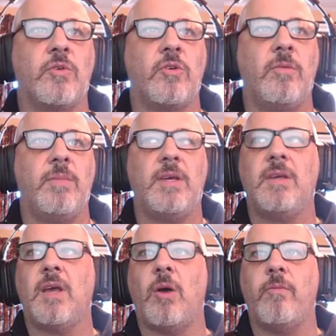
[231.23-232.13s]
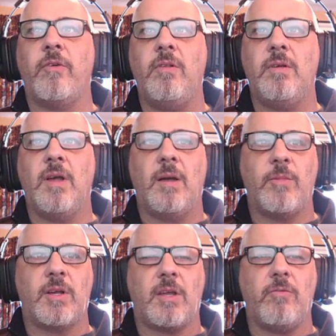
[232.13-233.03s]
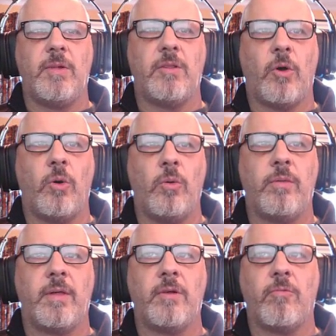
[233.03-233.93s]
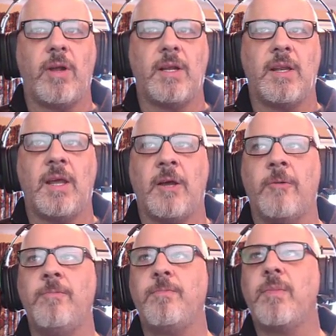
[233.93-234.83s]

could be helpful, I'm not going to read the whole thing right now,